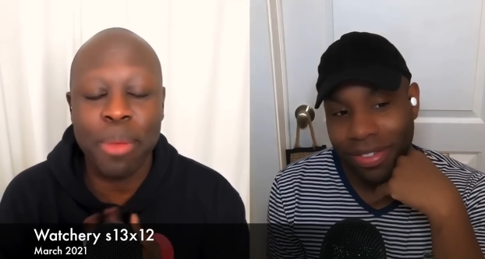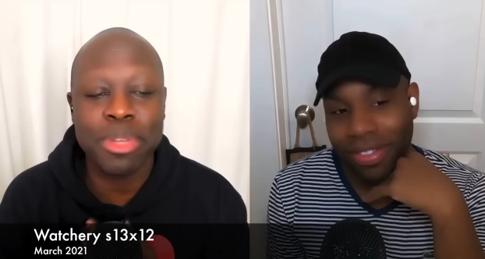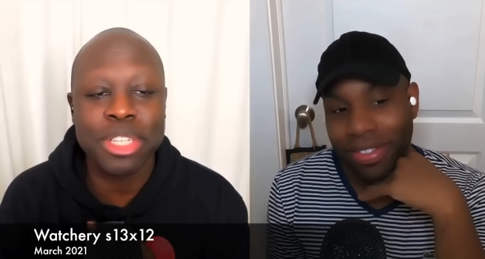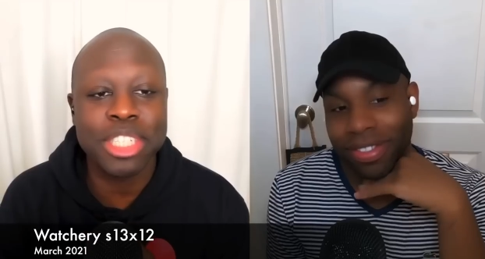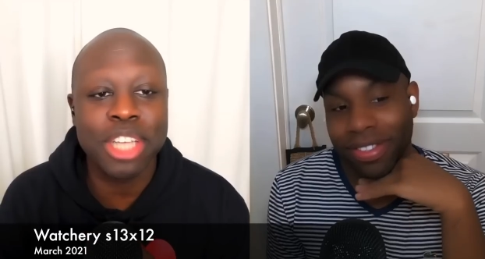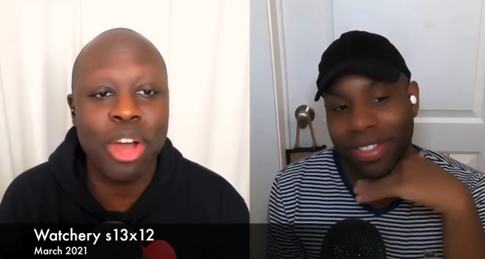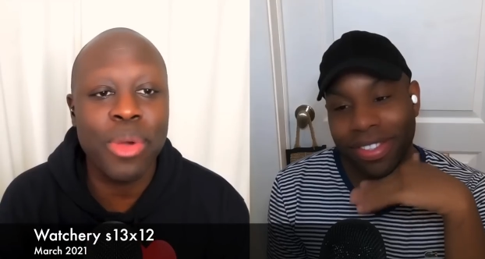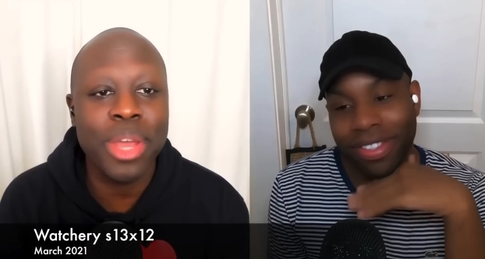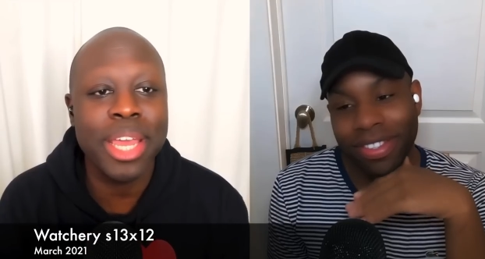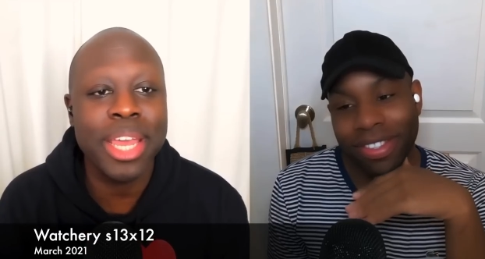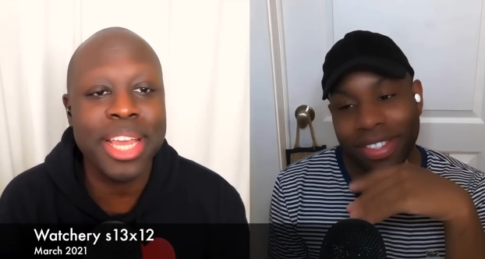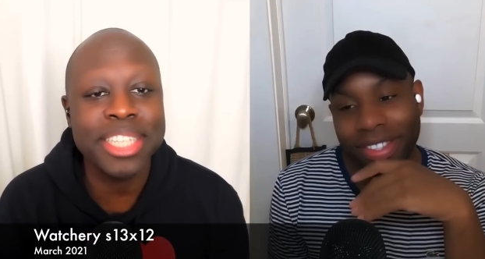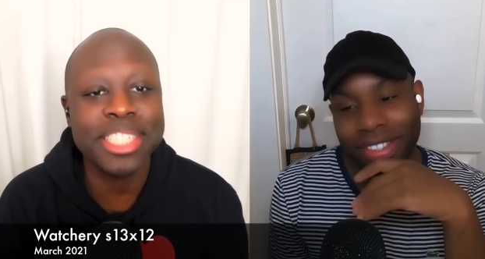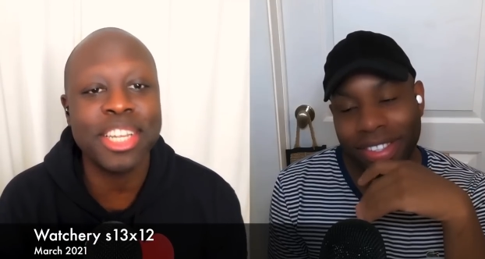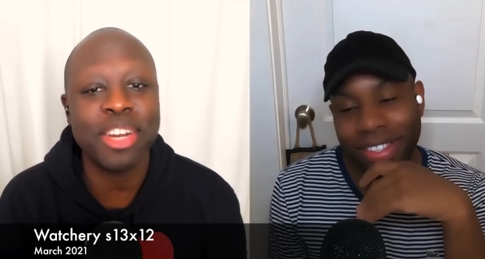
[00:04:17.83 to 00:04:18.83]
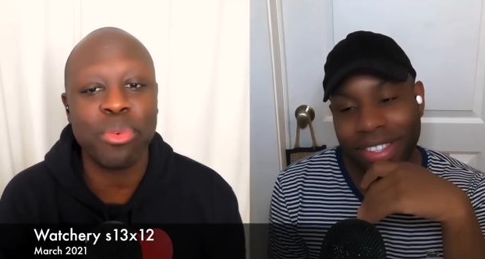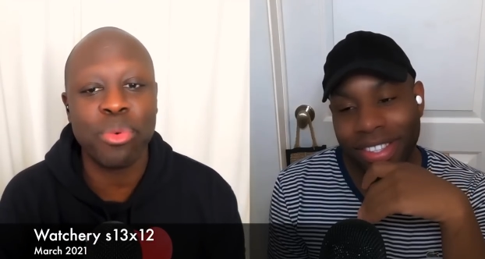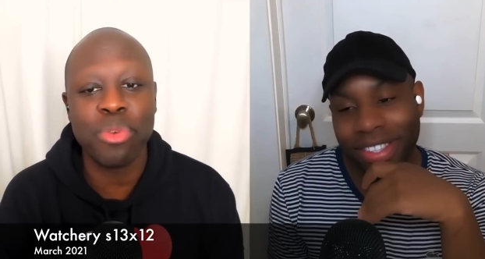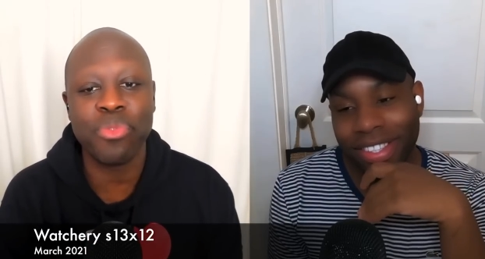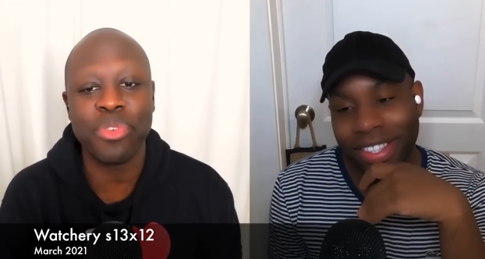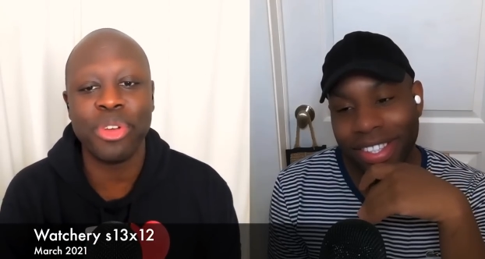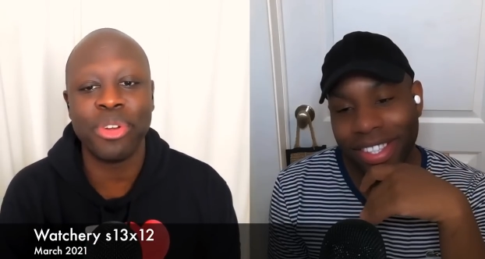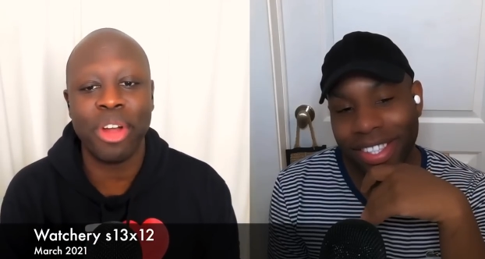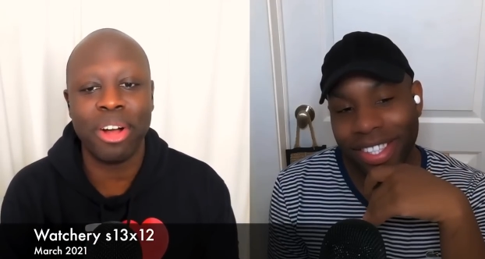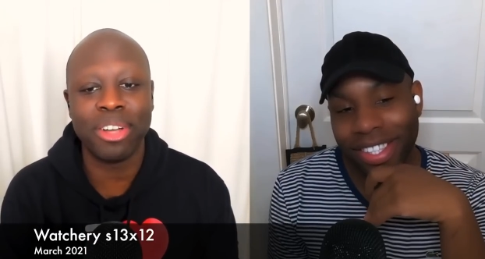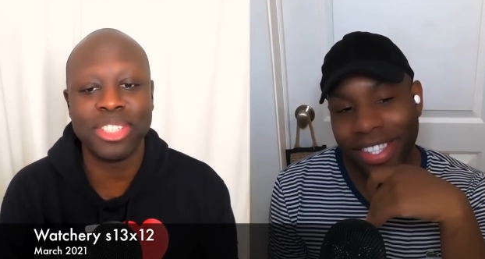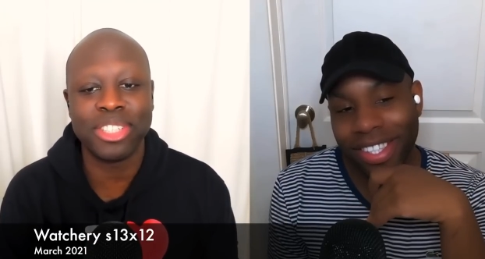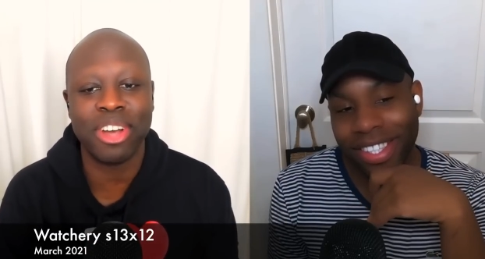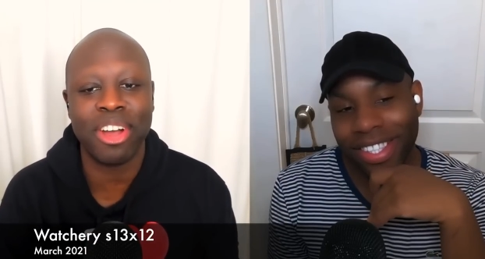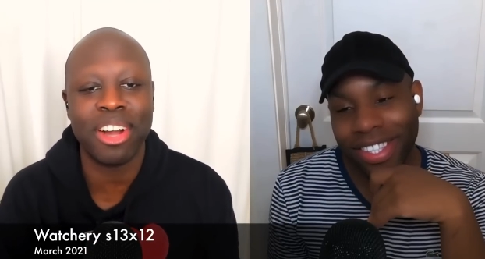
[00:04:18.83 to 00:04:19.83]
Speaker 1: it was so easy to root for you on
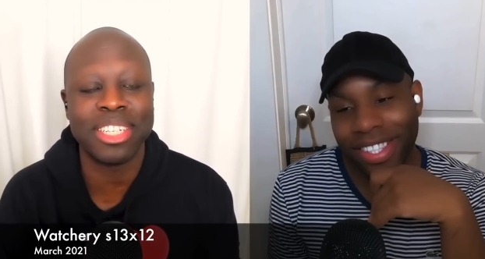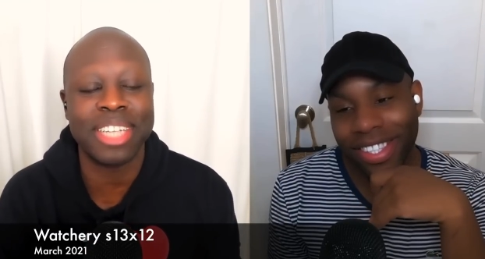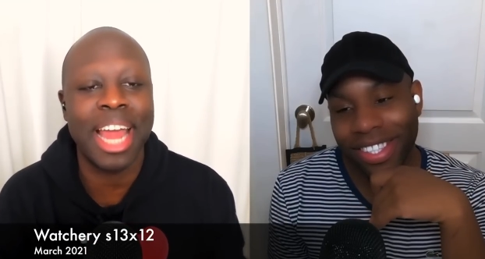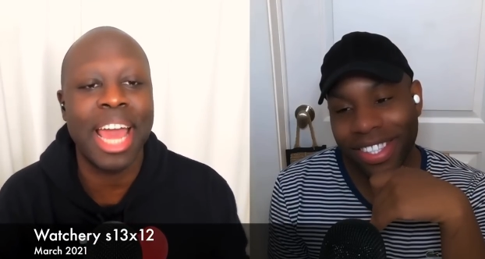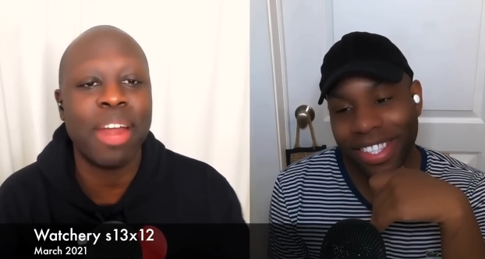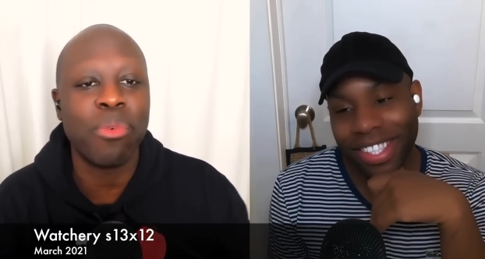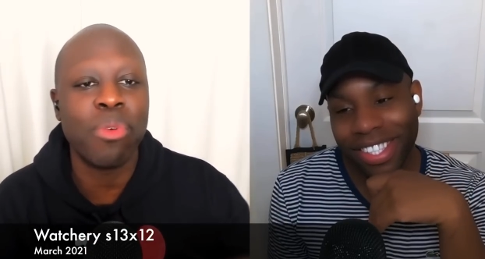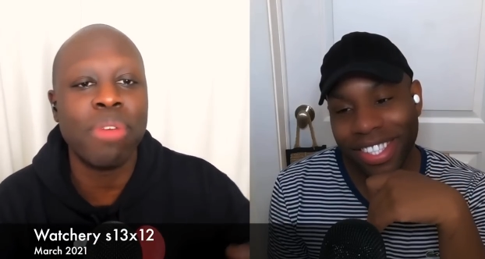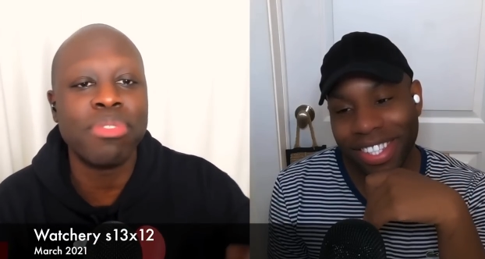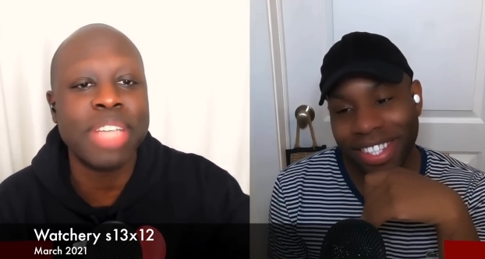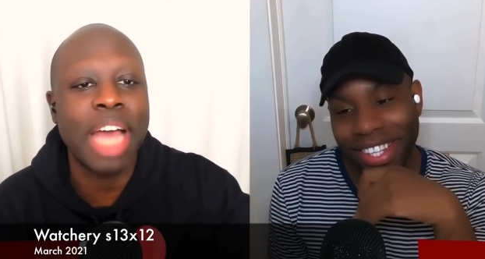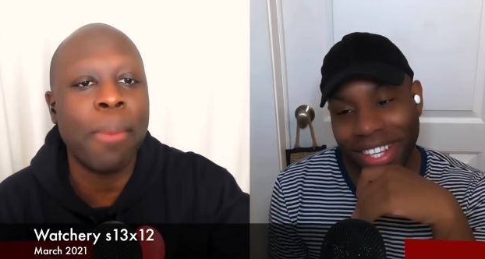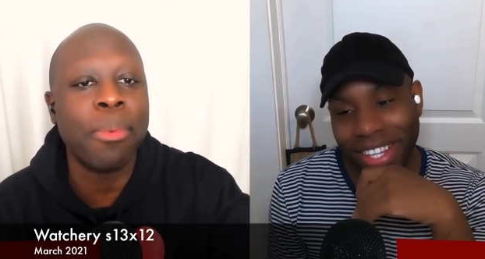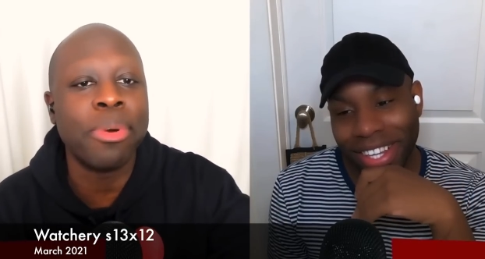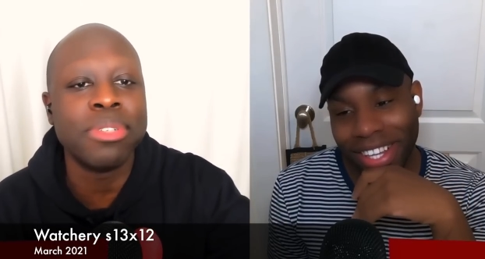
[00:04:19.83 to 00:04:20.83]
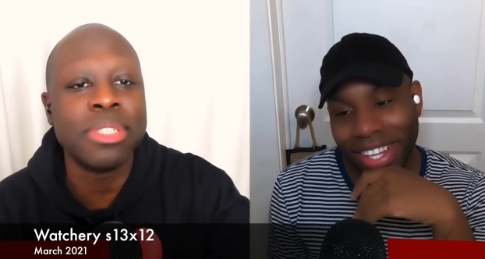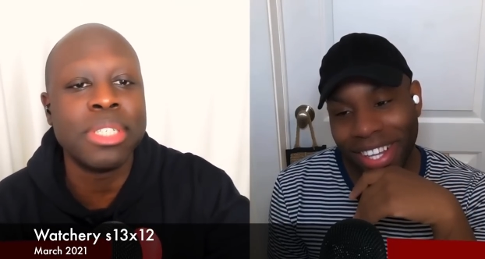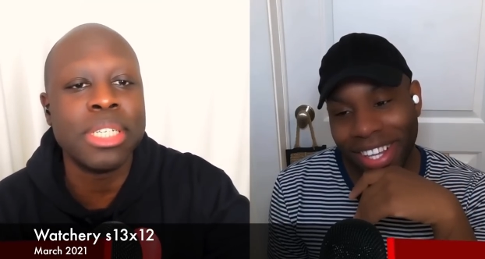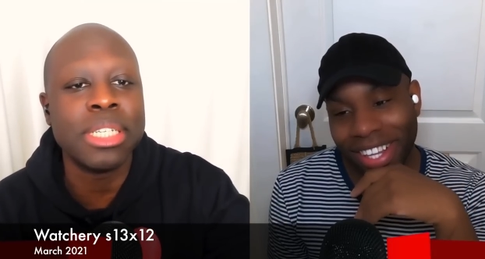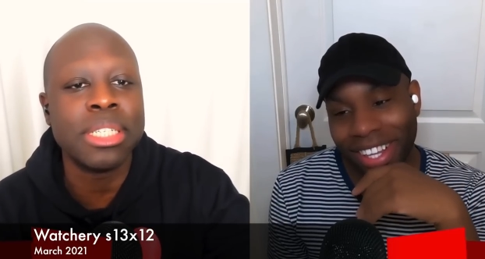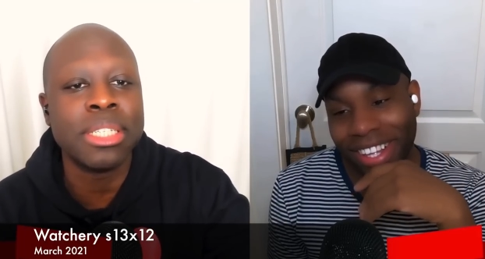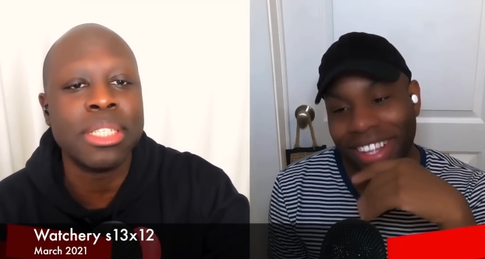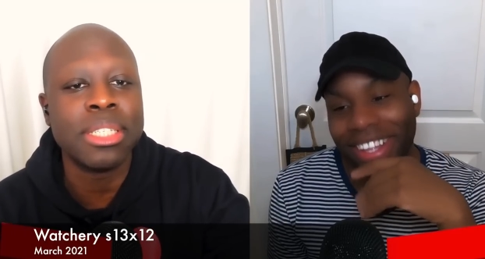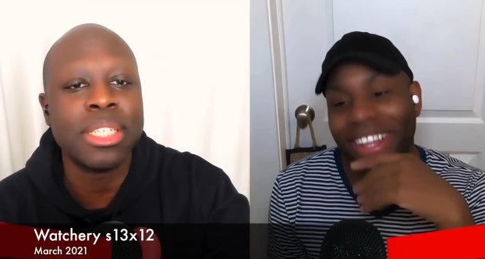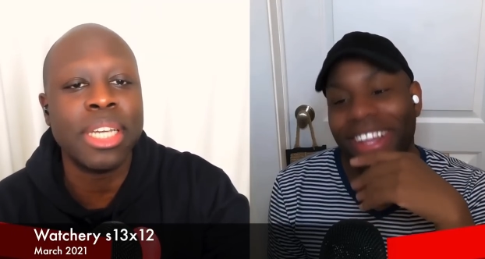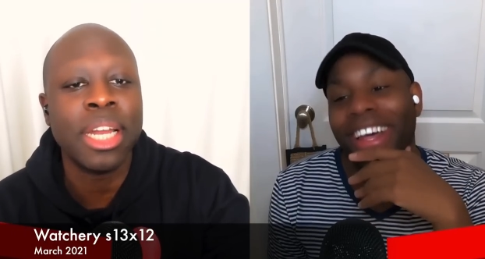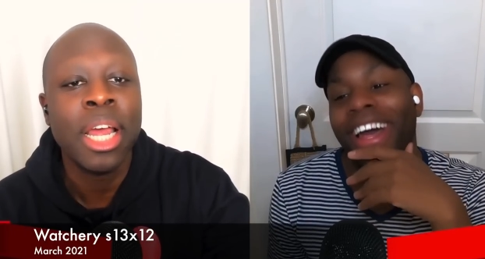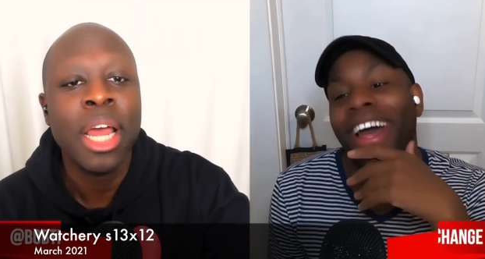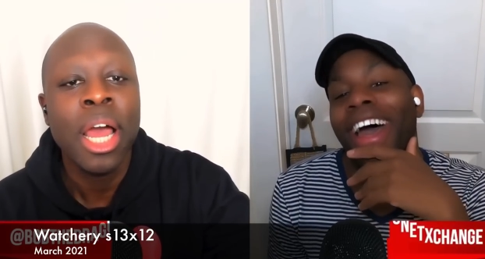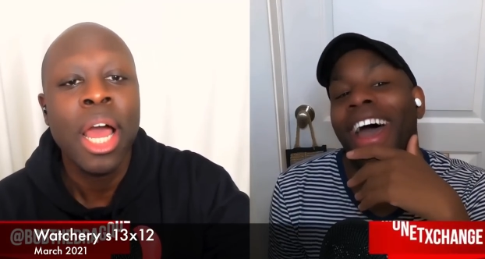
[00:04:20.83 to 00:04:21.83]
All Stars, and I had a rough time on season
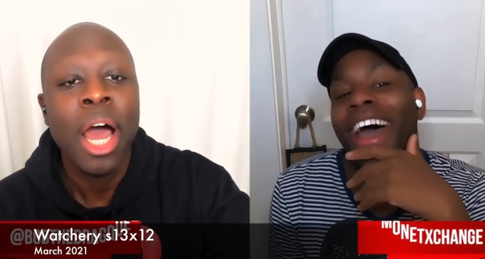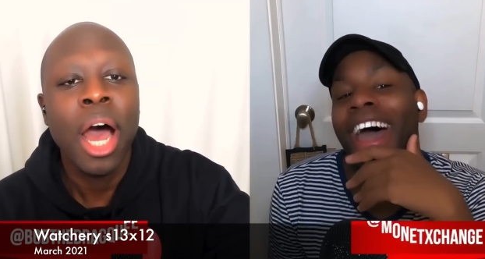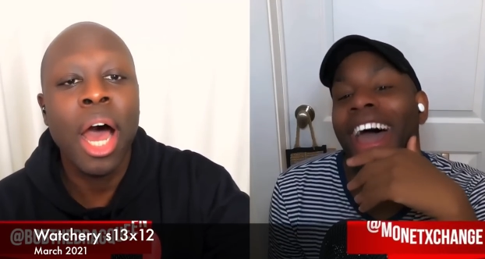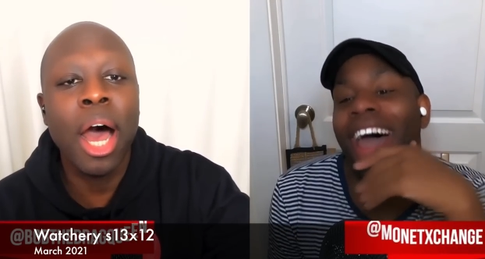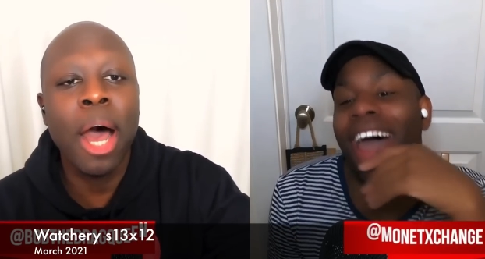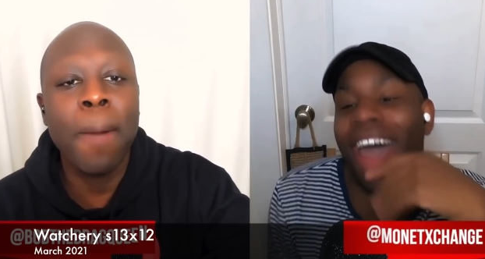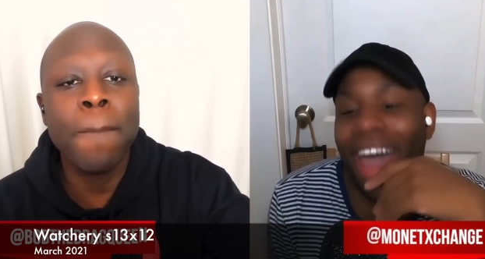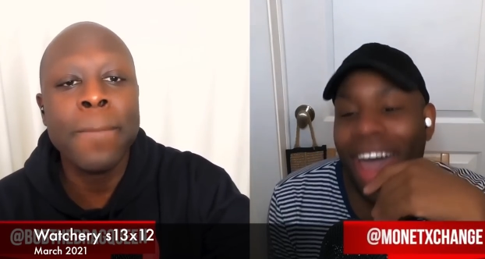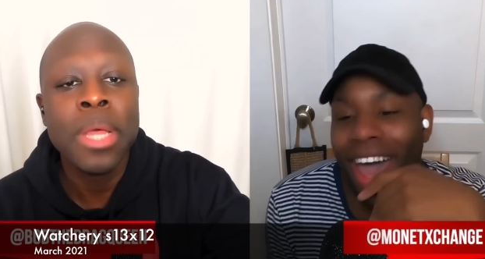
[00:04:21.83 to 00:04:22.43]
ten. um,